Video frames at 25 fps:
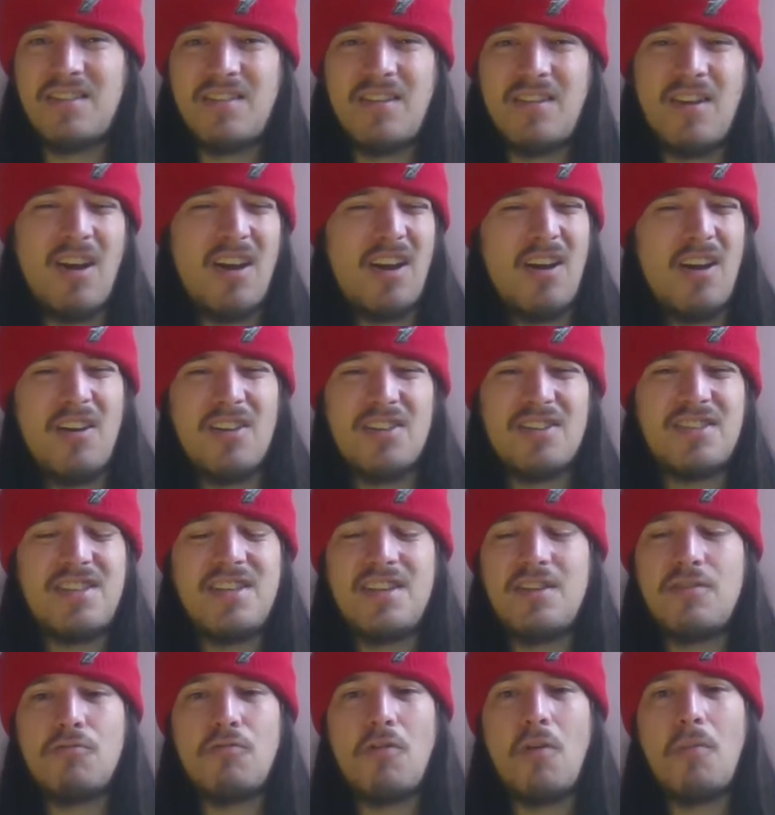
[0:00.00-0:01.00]
I can't
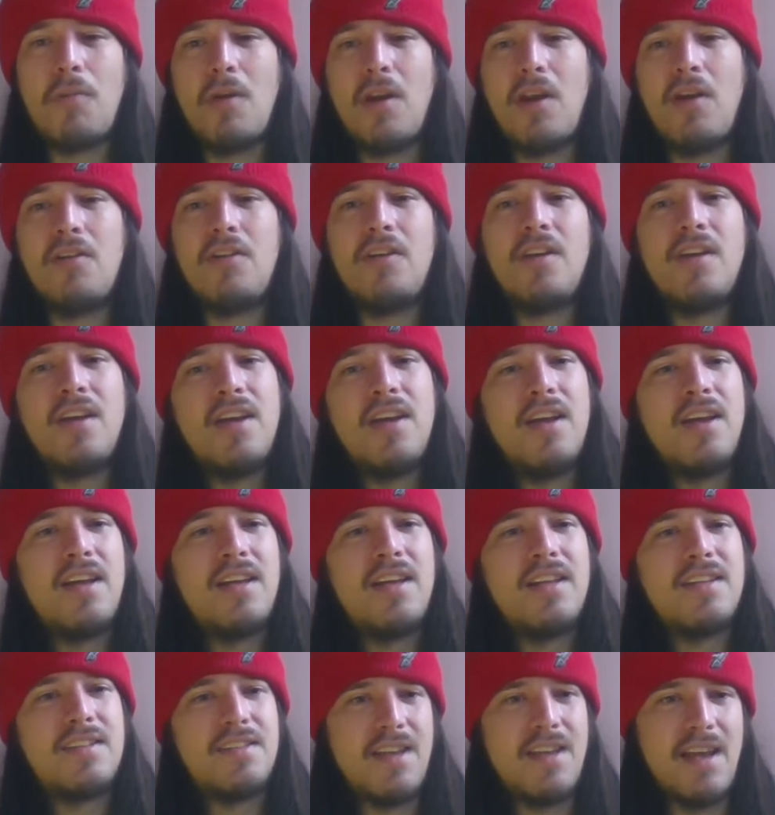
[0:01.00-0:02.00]
see Garoppolo
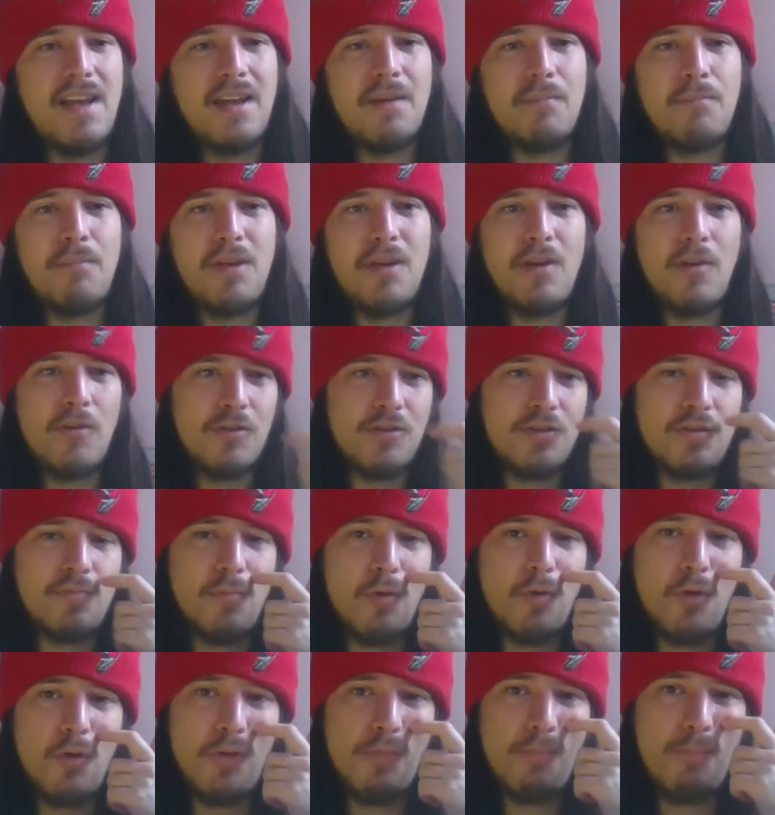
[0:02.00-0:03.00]
sitting beyond
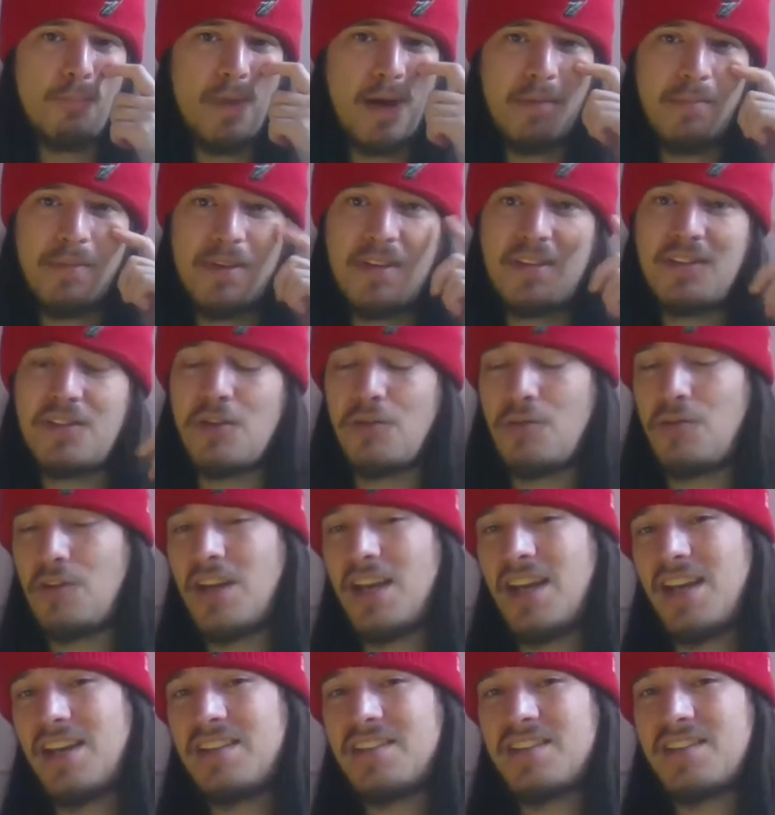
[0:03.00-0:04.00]
more than maybe 2
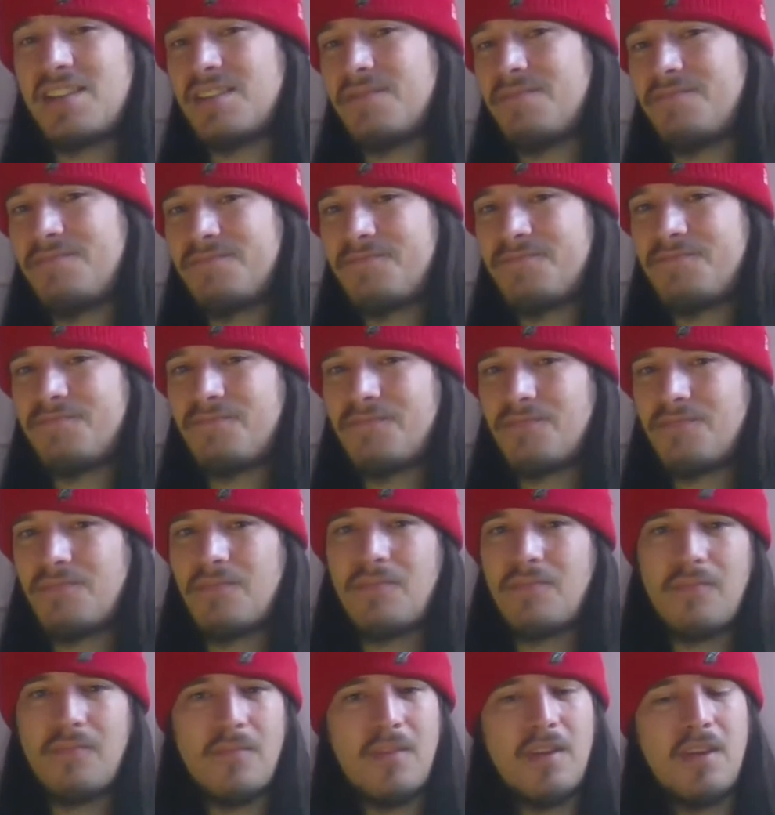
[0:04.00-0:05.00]
years.
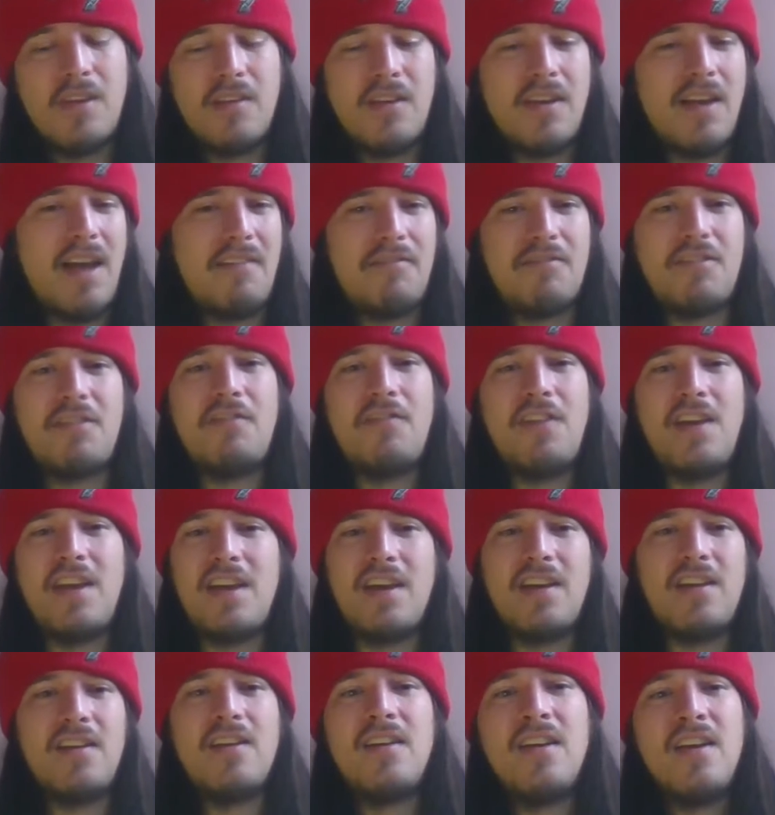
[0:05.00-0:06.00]
You'd have to
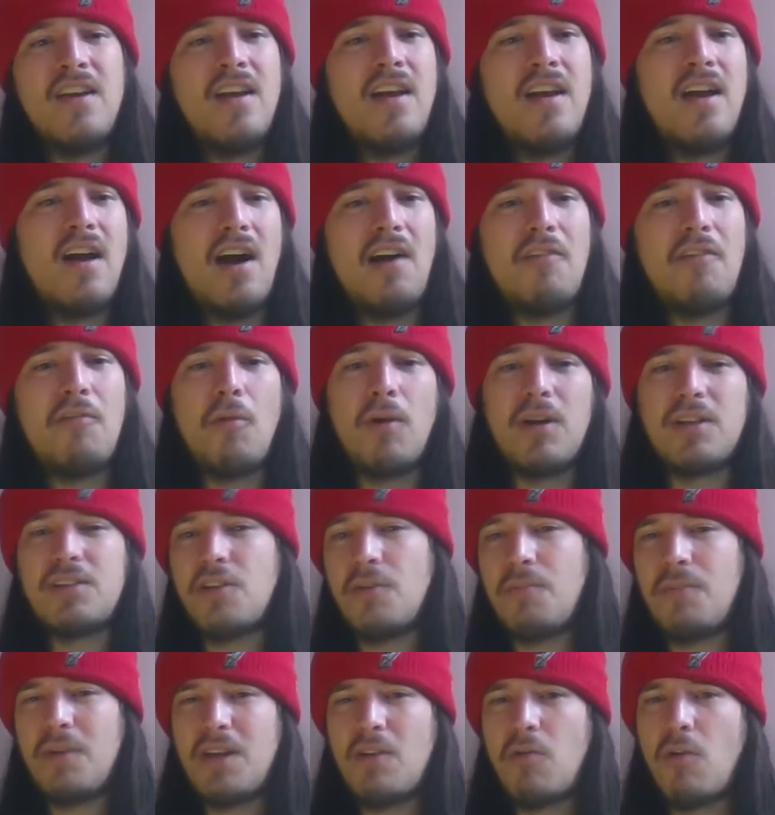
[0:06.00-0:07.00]
figure. Otherwise,
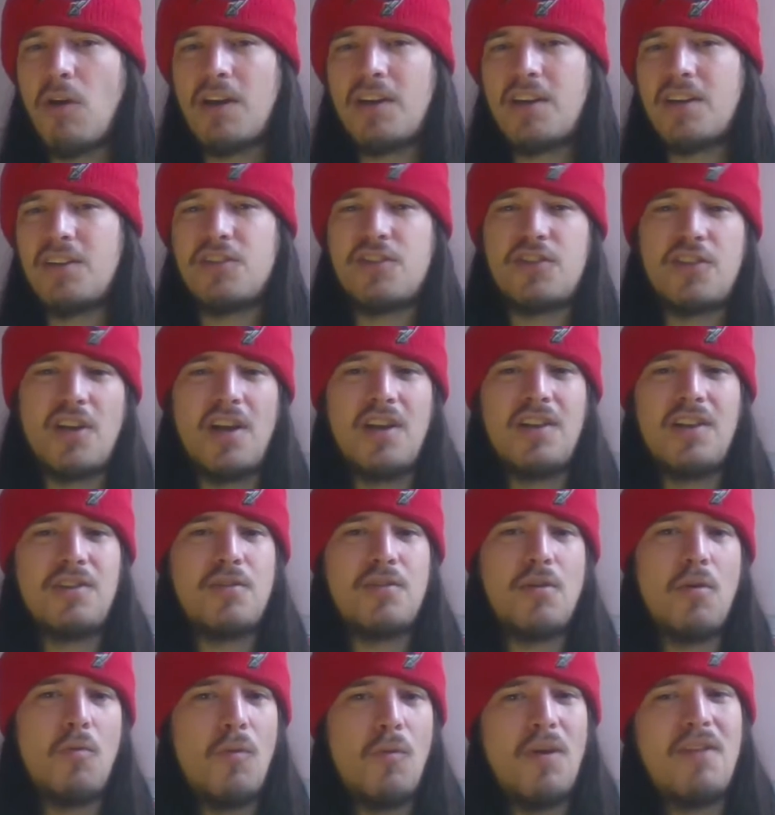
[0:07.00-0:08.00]
I'd be quite
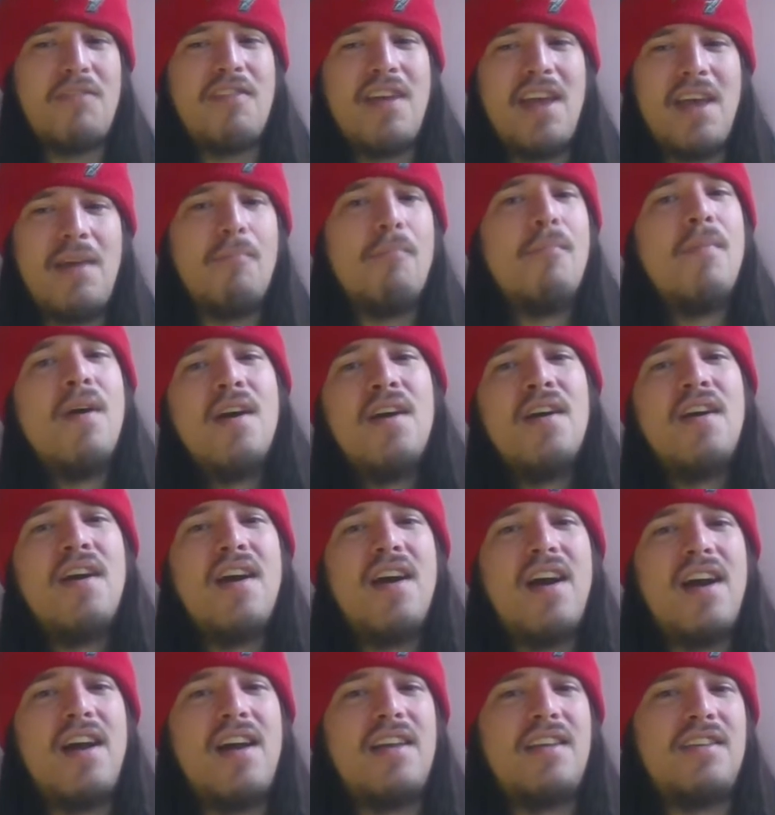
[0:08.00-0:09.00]
concerned with him
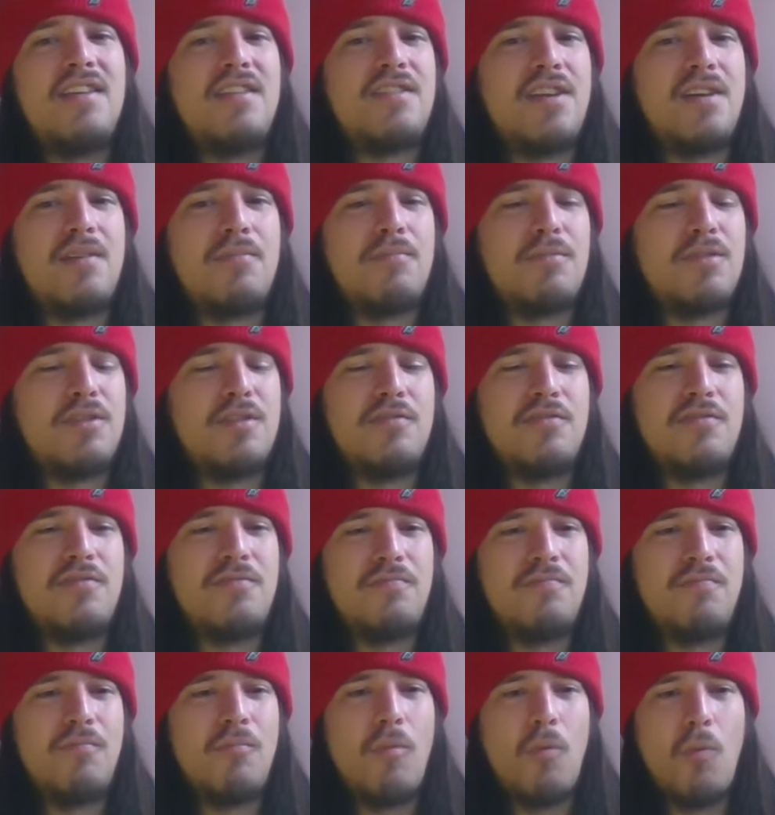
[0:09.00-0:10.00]
in terms of
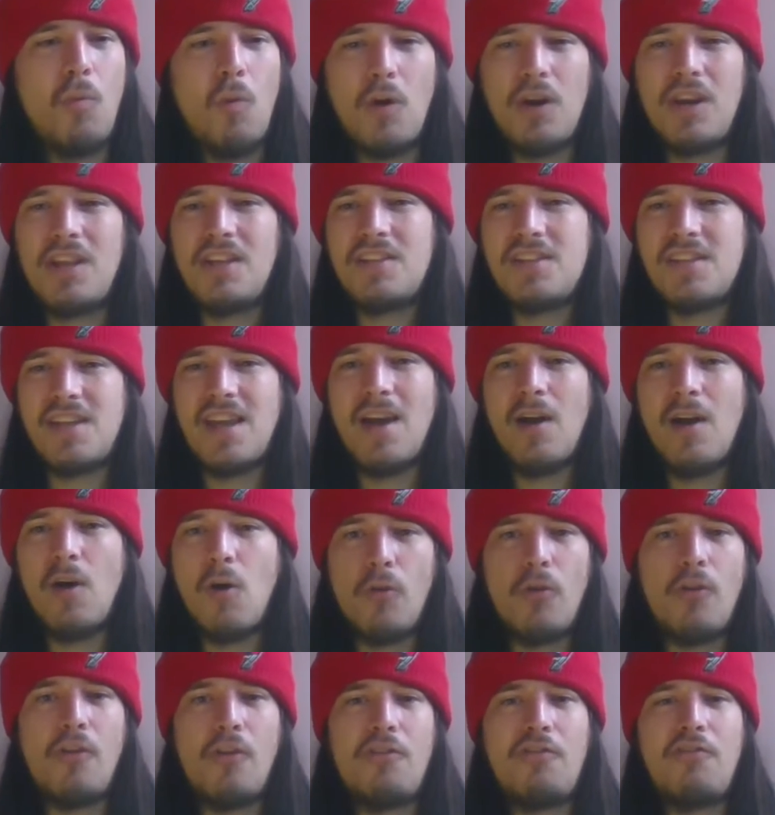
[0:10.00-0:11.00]
wanting to get
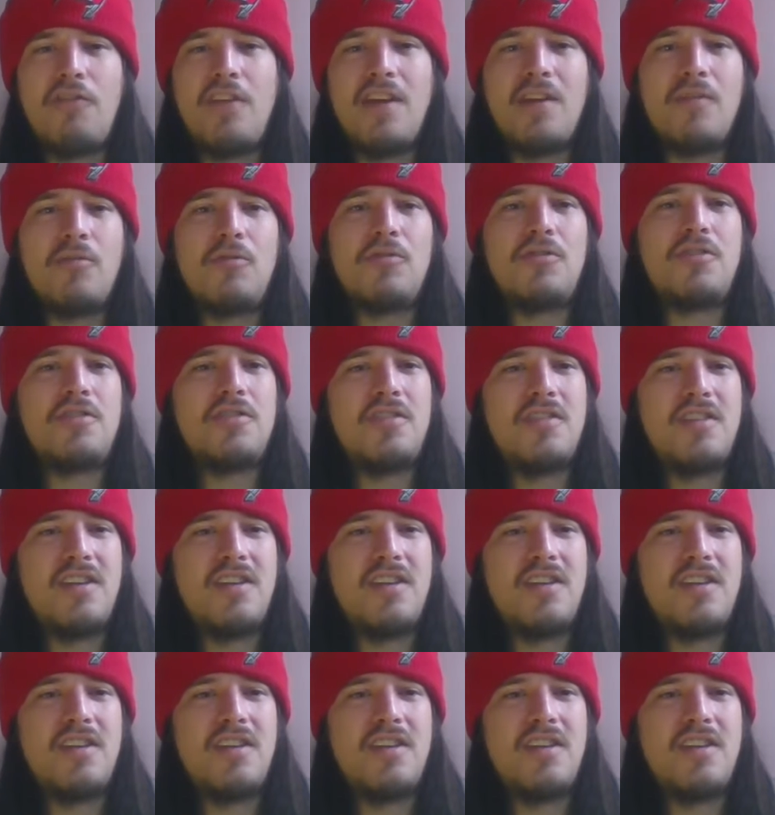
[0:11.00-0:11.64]
on the field